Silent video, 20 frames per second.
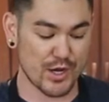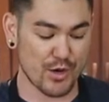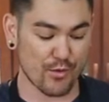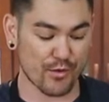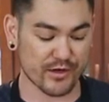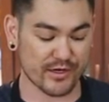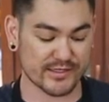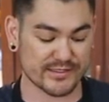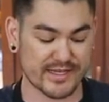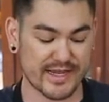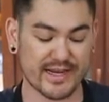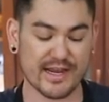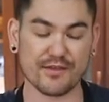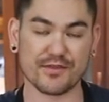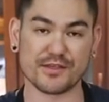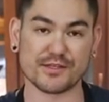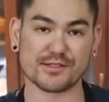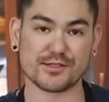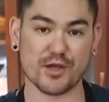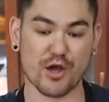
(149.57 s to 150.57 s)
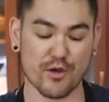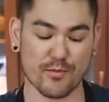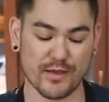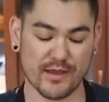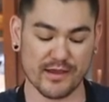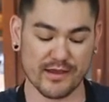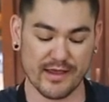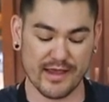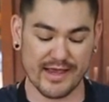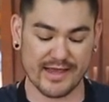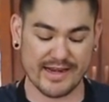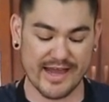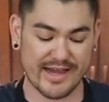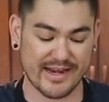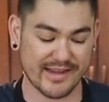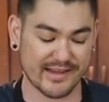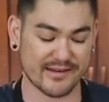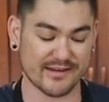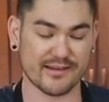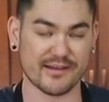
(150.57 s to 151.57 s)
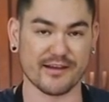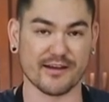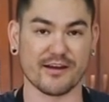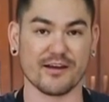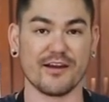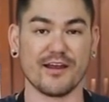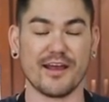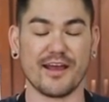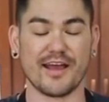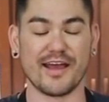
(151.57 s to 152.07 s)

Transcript: we're going to take out this SCOBY and add it into here.